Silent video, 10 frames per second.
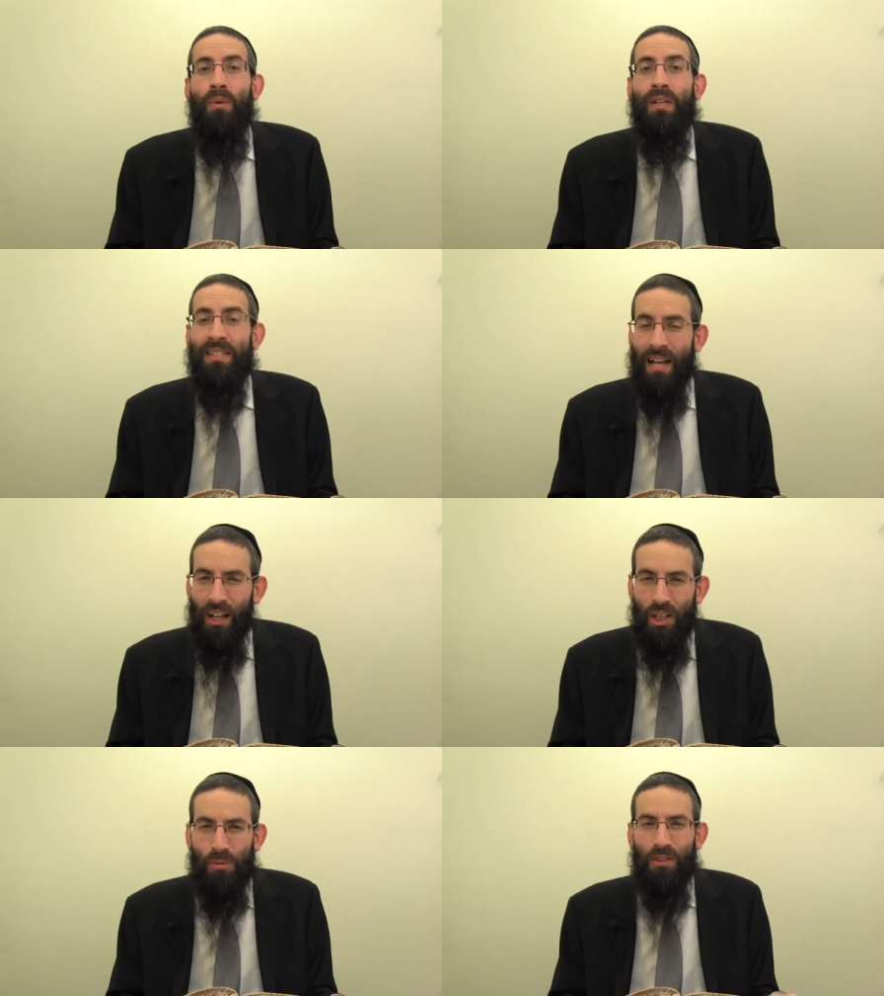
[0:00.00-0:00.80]
He's
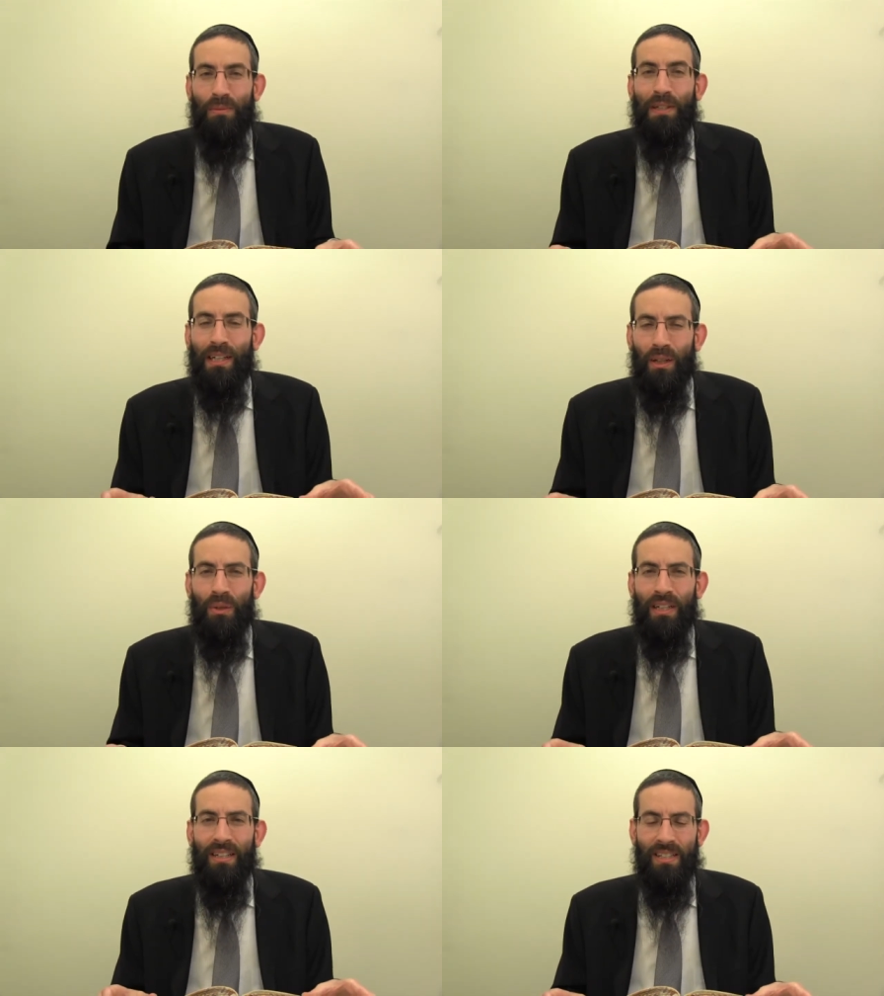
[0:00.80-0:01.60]
eligible to be
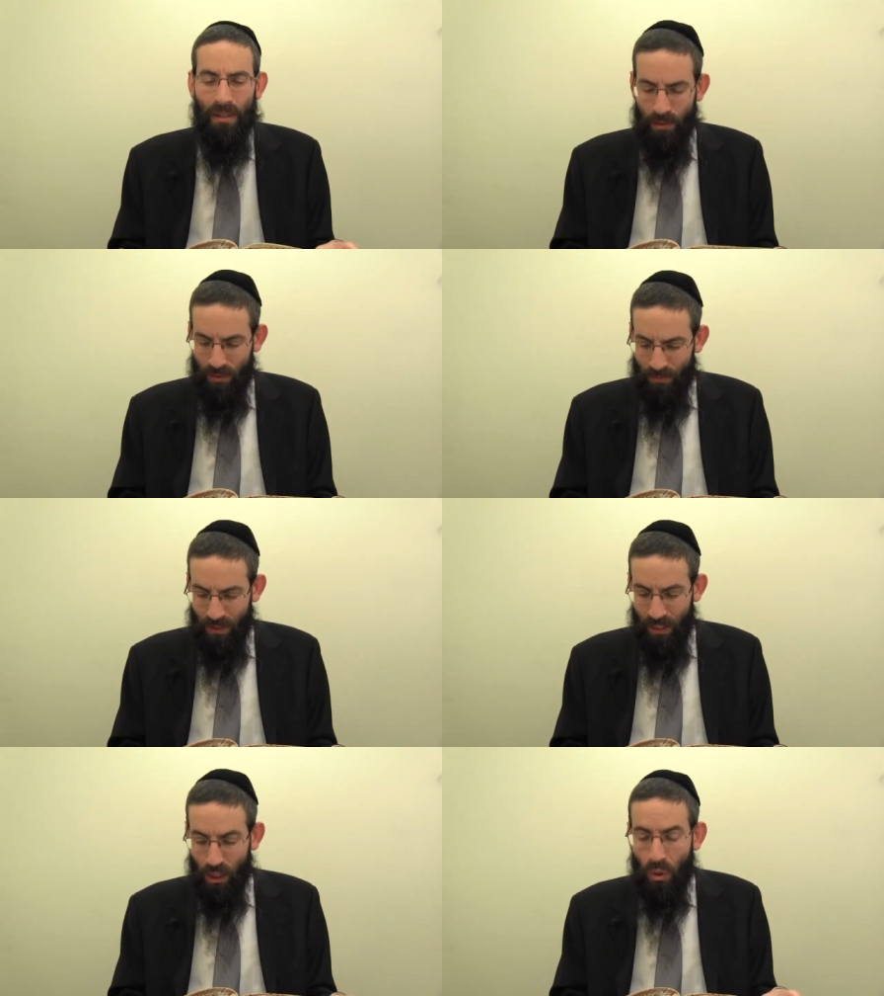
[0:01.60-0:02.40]
included in the zimun
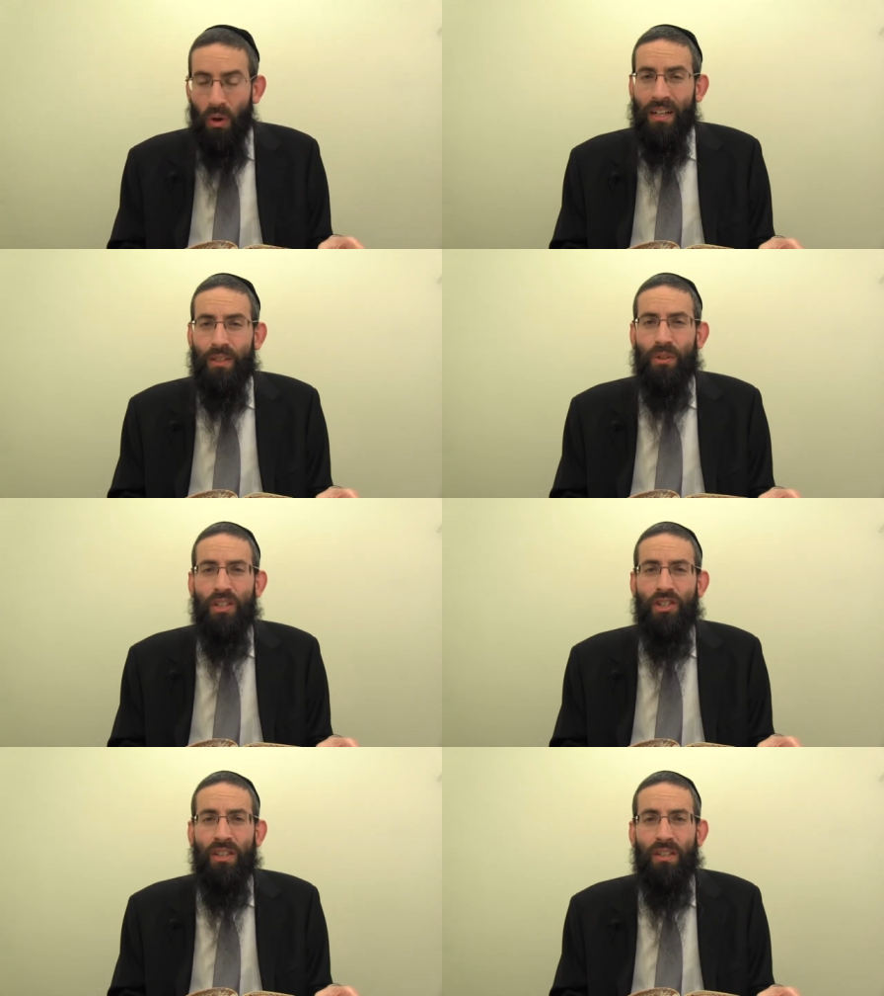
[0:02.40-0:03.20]
in accordance with the
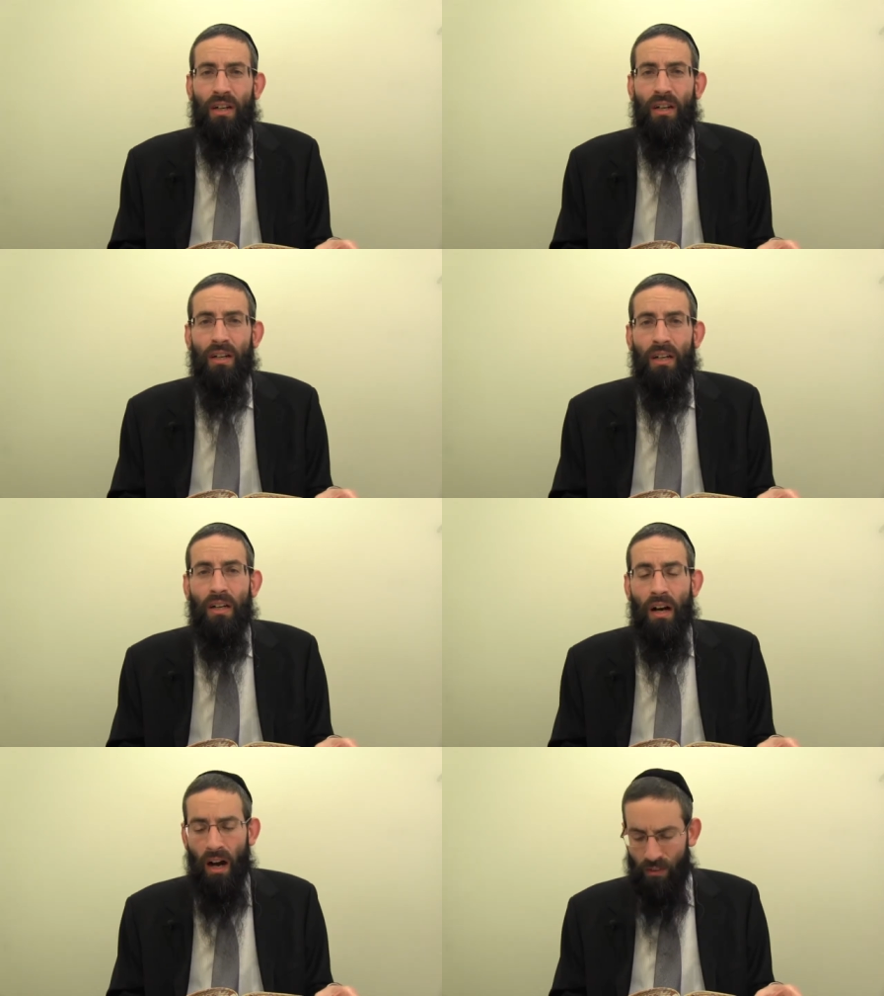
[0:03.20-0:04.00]
shita
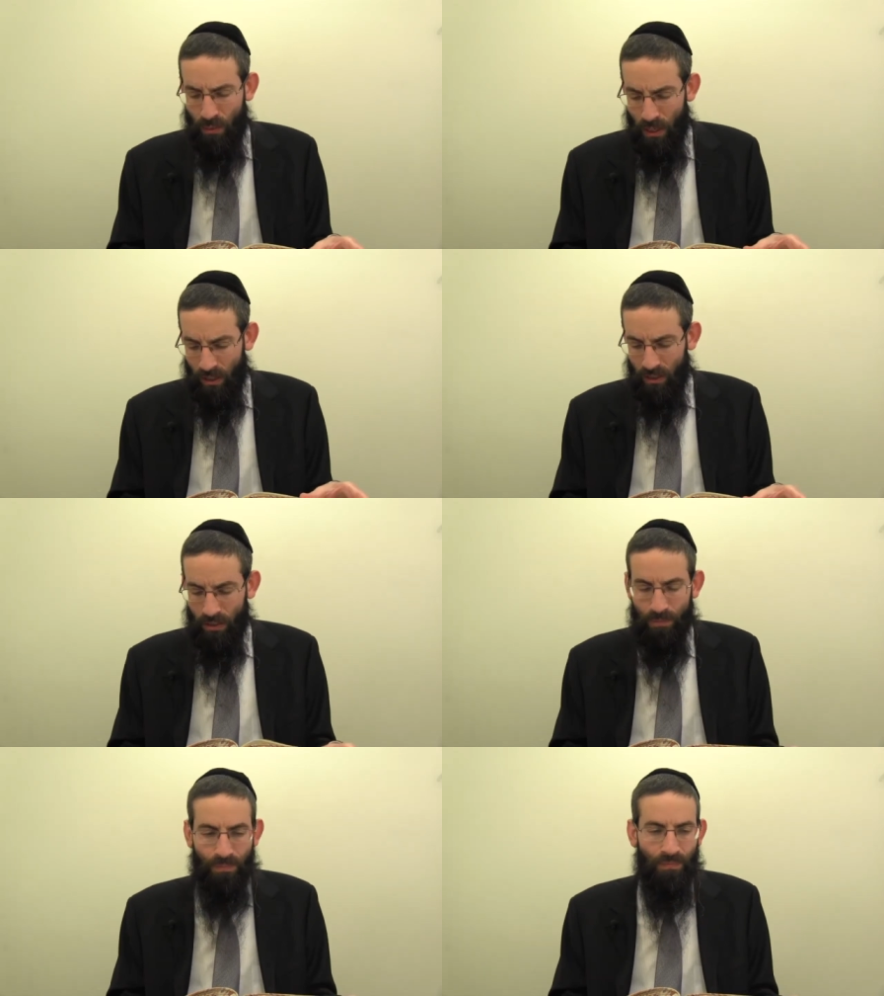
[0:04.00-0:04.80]
of Rabbi Yochanan.
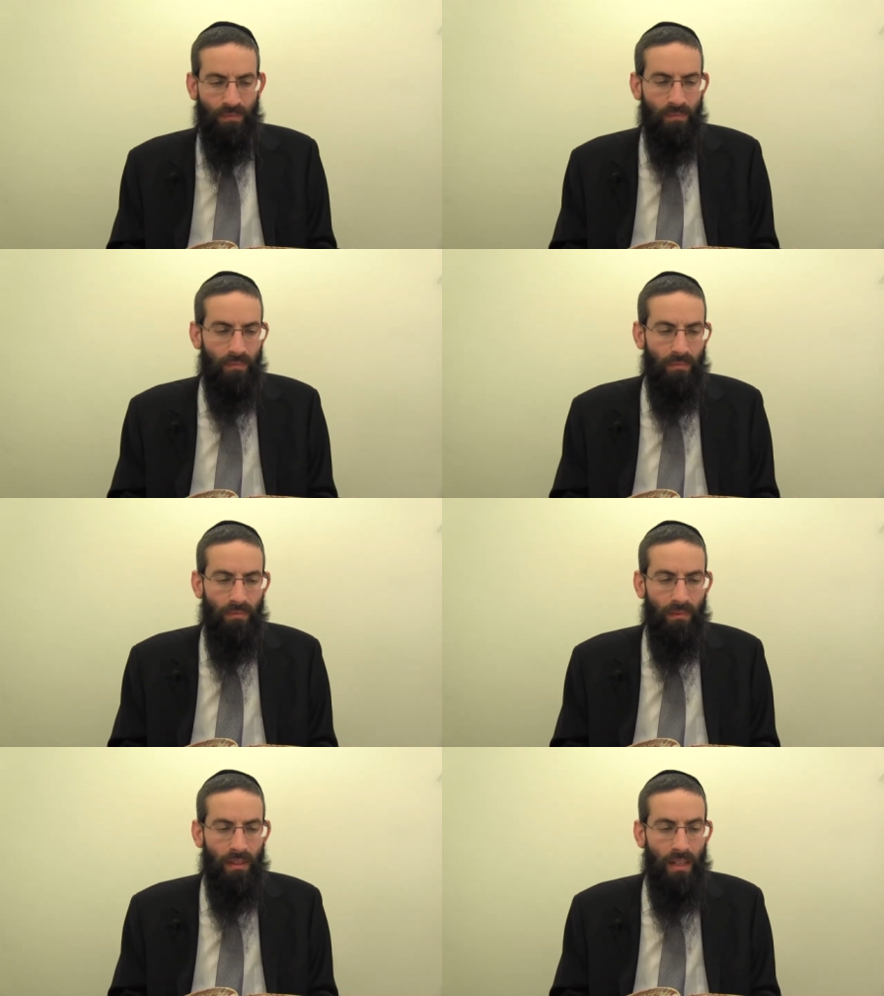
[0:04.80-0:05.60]

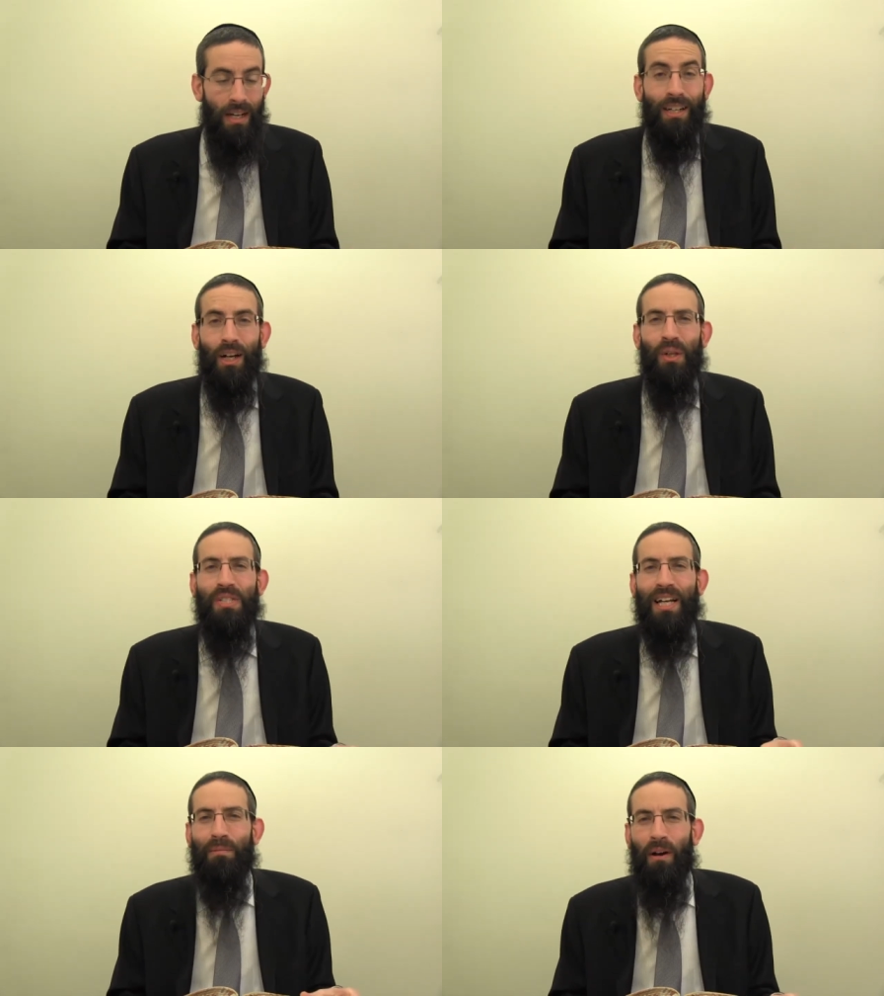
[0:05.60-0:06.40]

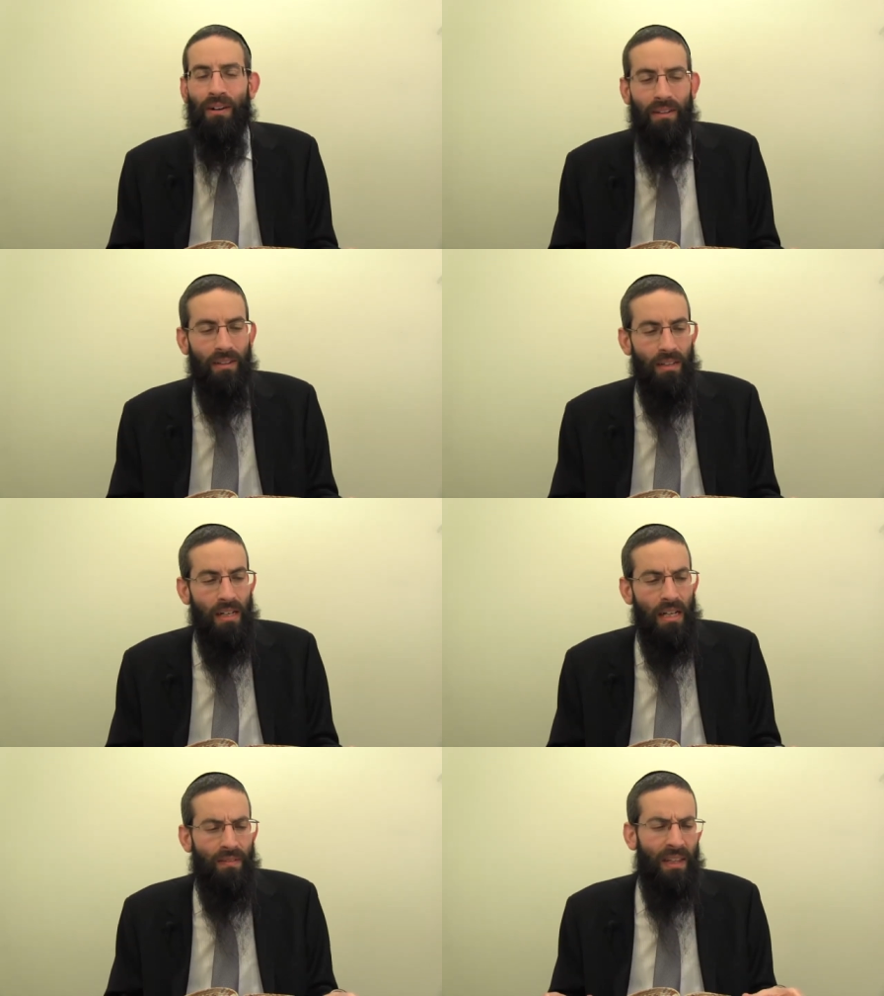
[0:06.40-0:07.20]
Concludes the Gemara.
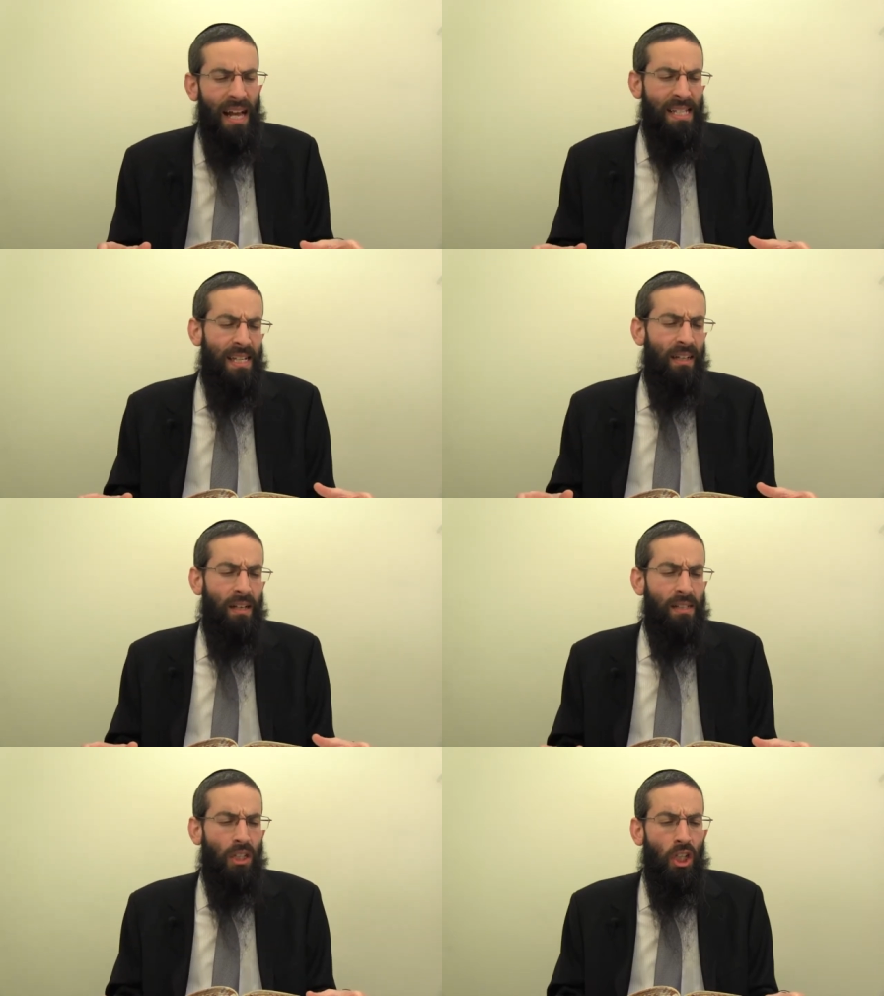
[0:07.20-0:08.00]

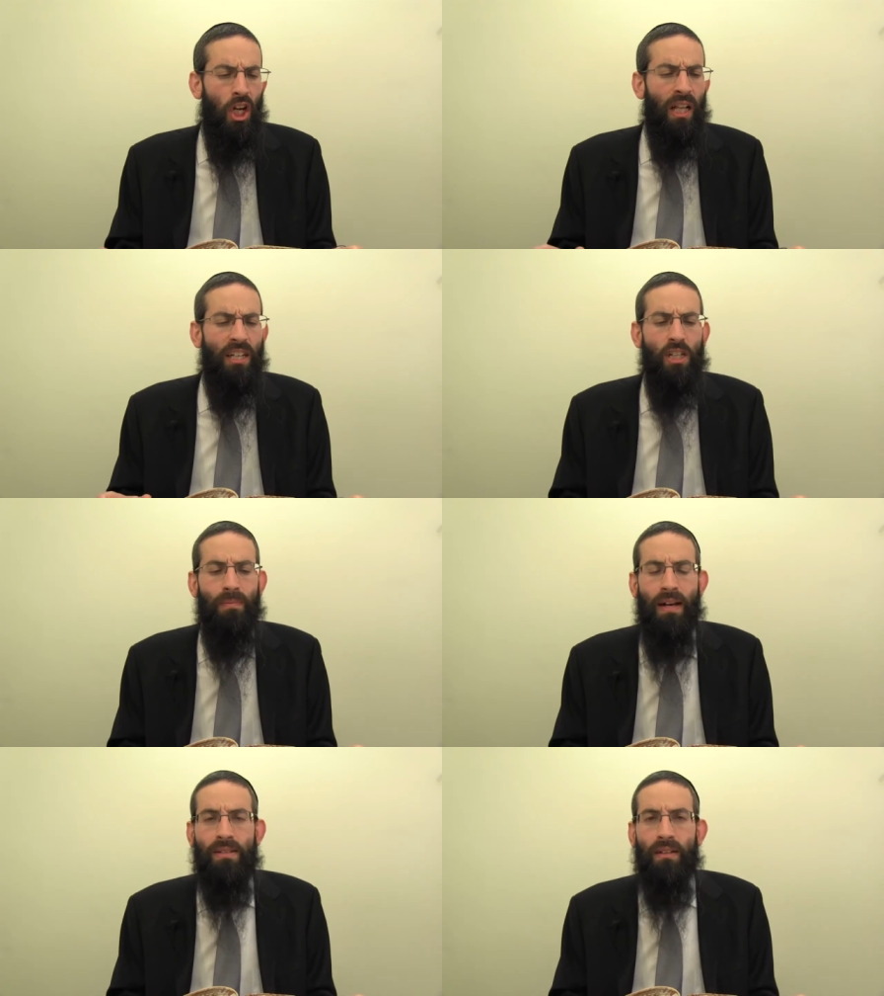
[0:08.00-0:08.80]

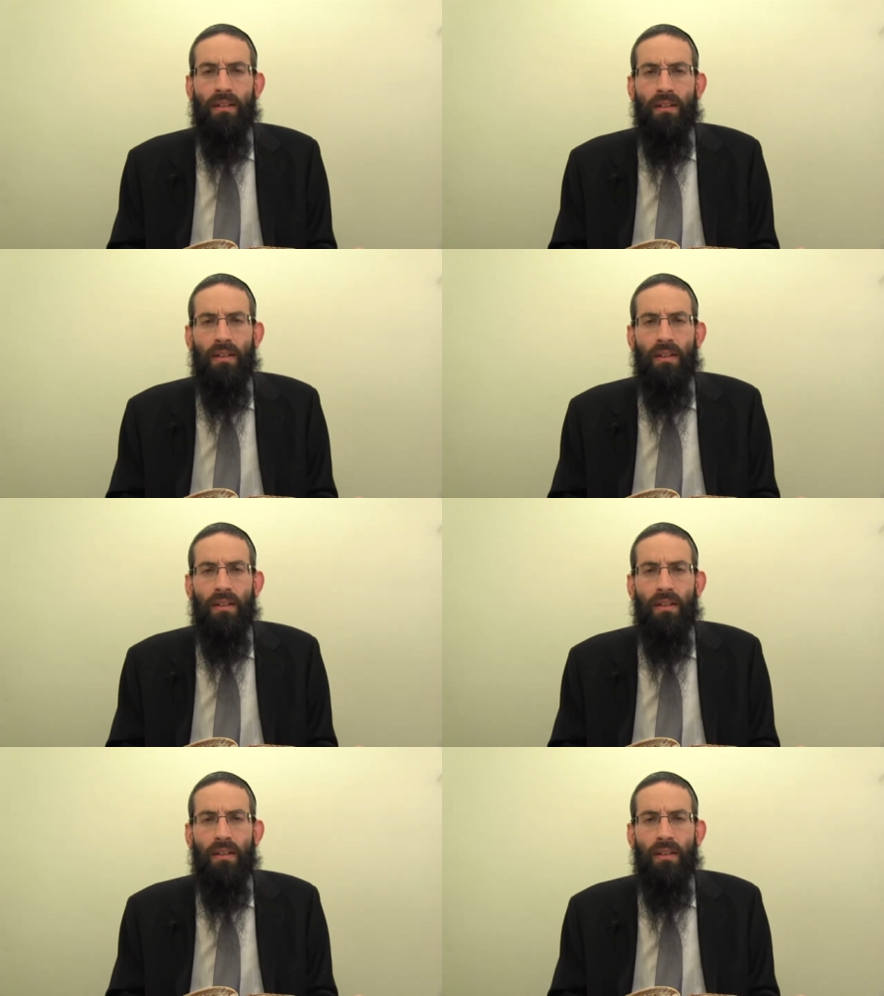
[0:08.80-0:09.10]
You